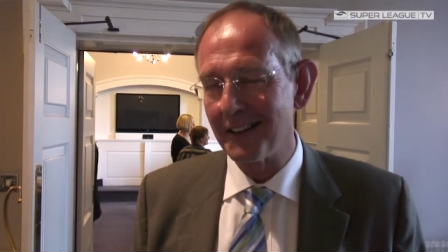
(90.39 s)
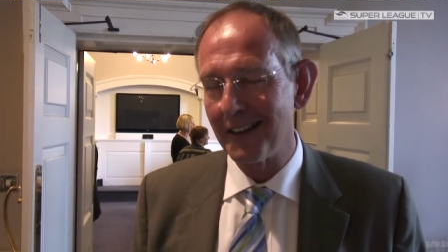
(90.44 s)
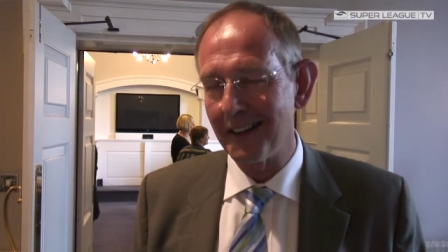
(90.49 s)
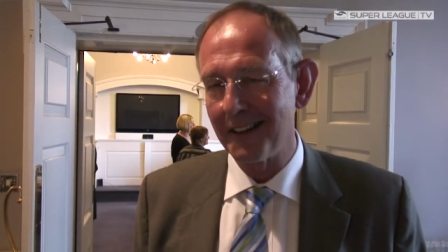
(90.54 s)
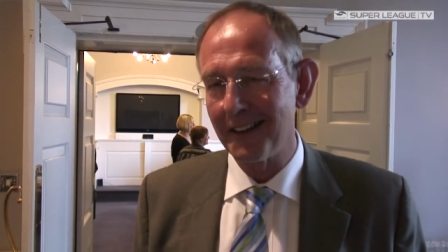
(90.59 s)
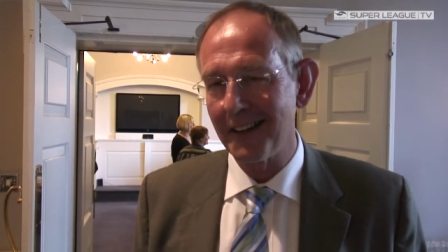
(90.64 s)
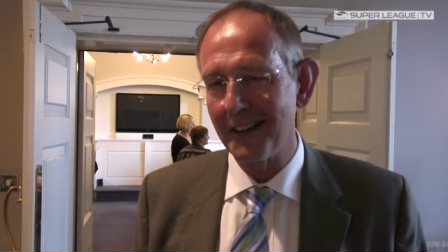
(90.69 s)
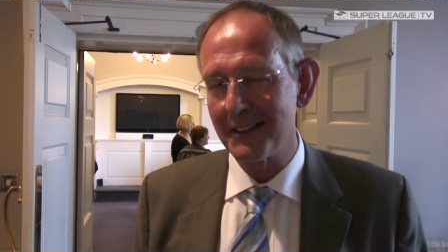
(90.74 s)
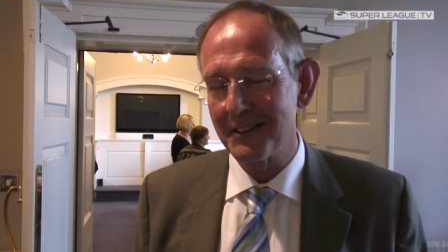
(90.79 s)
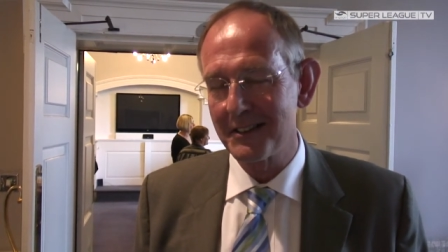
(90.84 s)

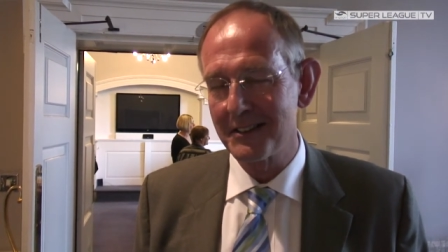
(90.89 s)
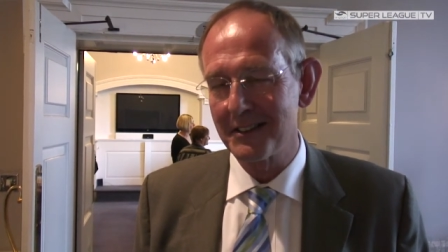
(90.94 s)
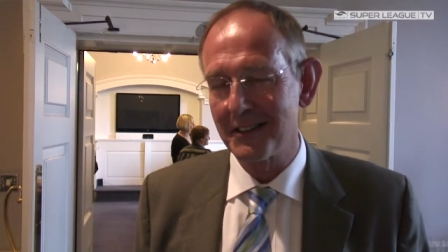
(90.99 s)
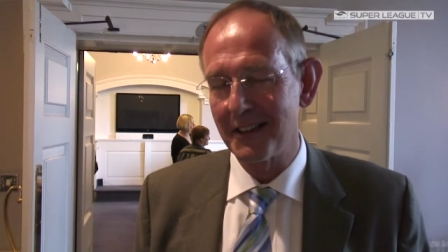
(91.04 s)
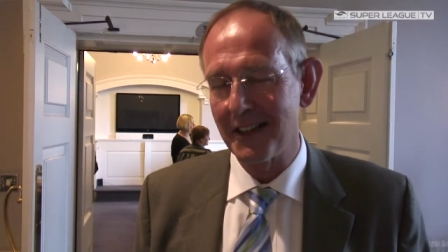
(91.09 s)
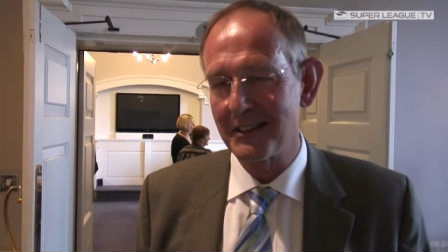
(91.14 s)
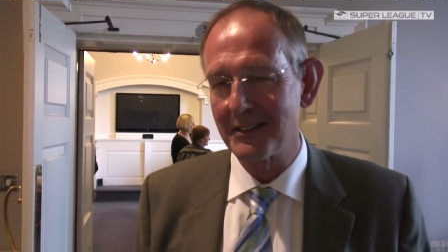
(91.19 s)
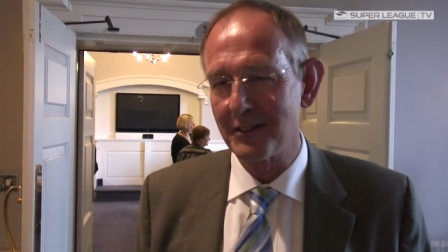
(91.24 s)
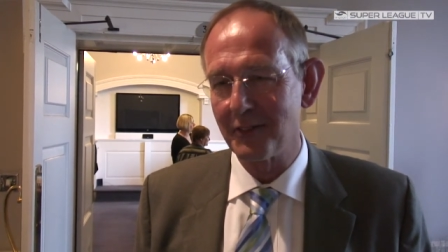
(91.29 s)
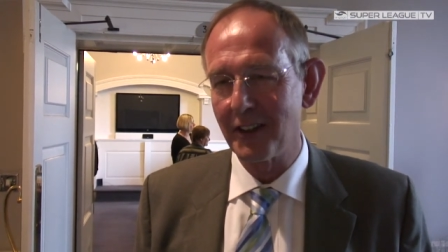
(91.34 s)
and that's,
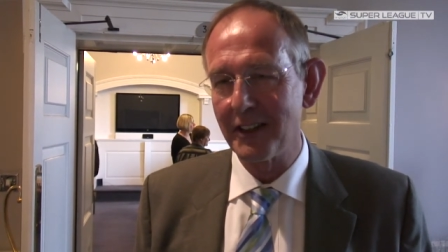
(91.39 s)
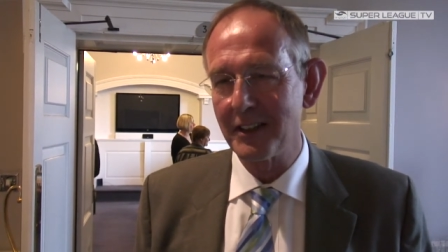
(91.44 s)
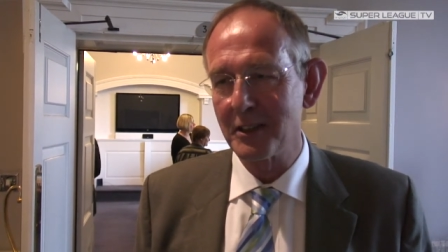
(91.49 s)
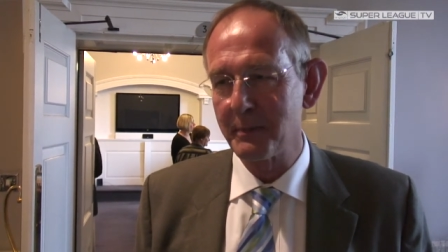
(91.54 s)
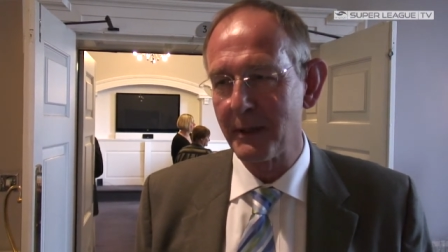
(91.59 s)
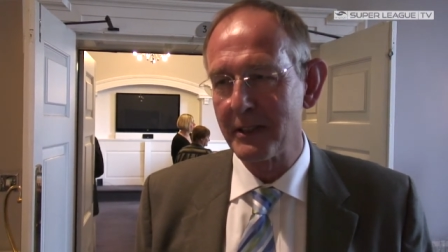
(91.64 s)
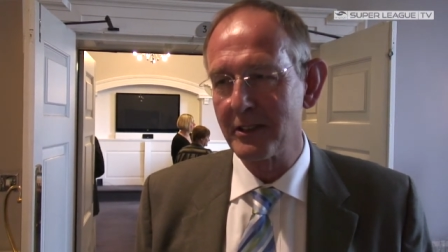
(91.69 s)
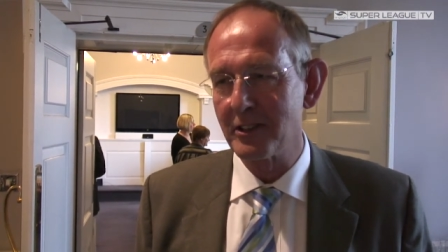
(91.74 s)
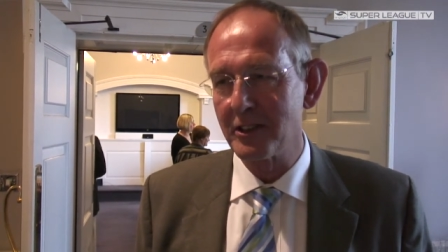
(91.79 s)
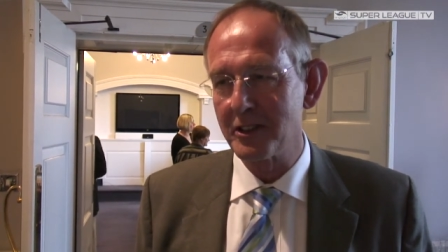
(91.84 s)
that's a very
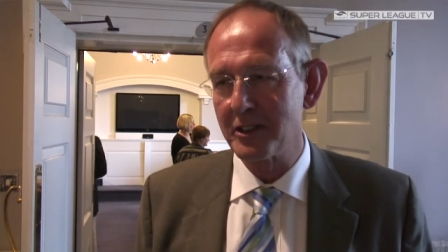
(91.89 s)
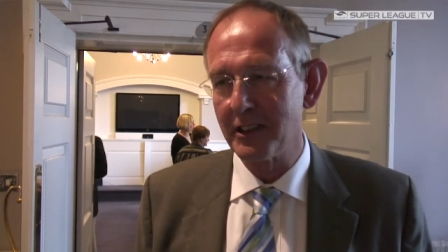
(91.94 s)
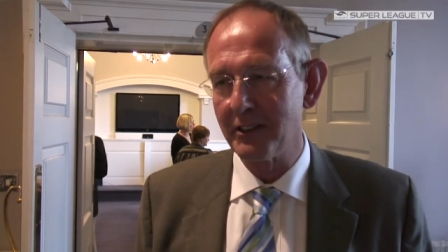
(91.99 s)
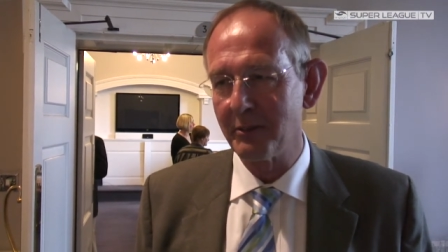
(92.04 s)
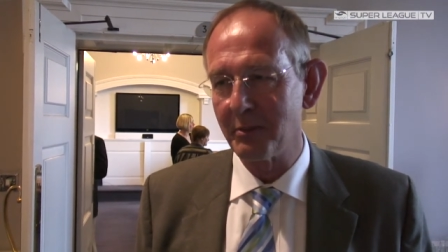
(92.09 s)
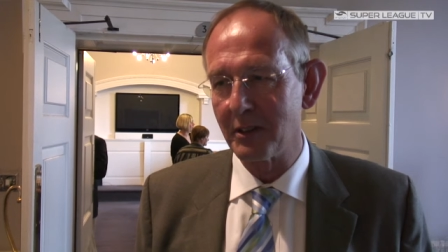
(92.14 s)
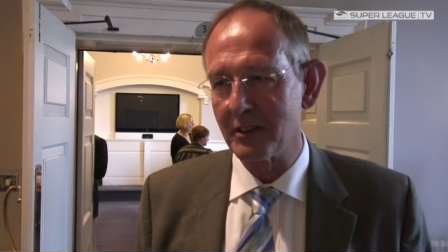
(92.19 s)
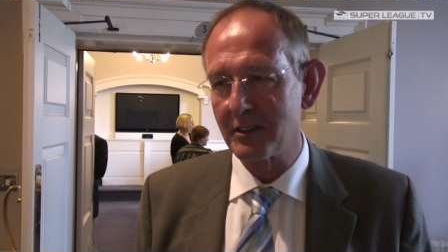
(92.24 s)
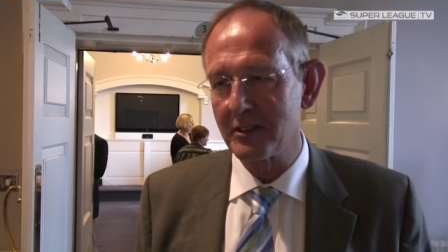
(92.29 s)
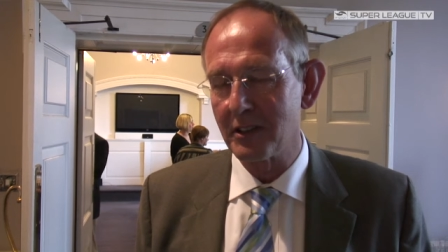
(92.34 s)
special
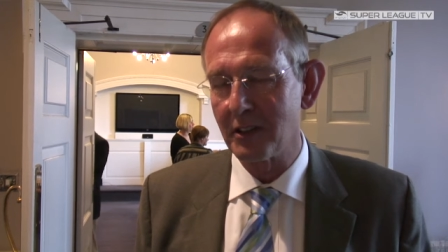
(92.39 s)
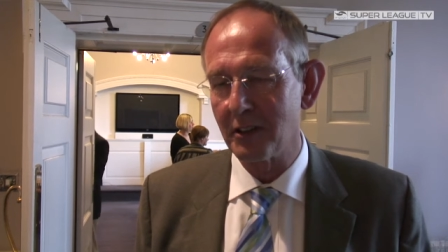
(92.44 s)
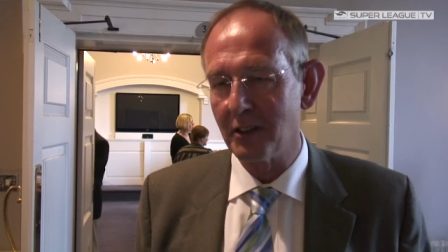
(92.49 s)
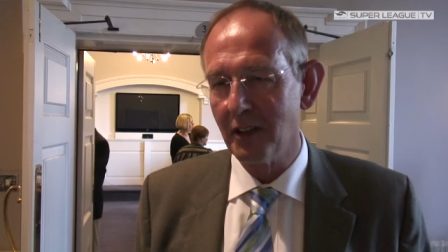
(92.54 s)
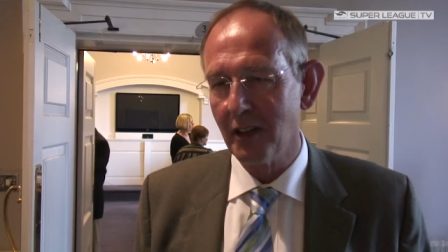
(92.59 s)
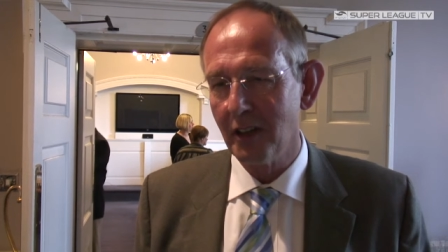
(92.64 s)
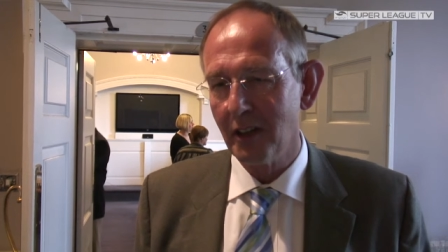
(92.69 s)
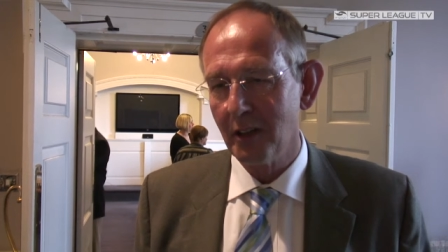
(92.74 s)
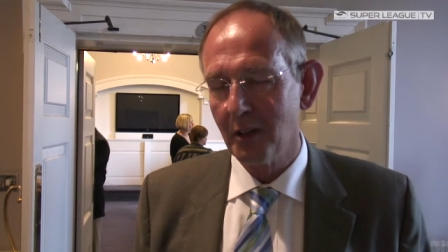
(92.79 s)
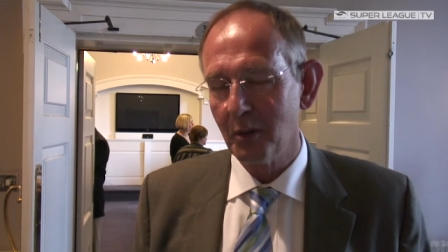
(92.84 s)
achievement. So